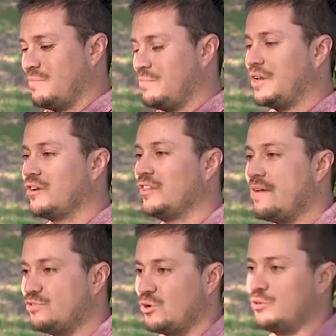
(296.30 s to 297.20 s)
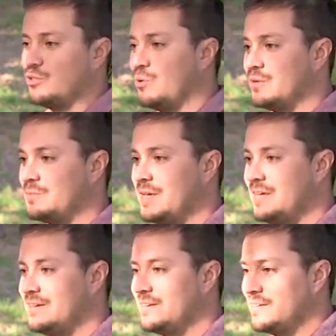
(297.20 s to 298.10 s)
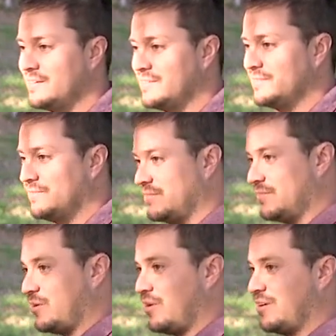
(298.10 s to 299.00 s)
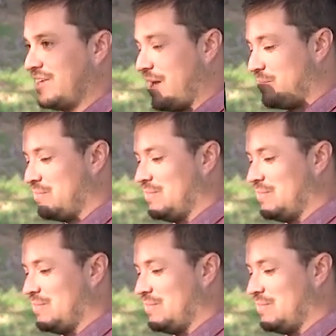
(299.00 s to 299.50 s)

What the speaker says: Bring your left shoulder towards me. Or, yeah.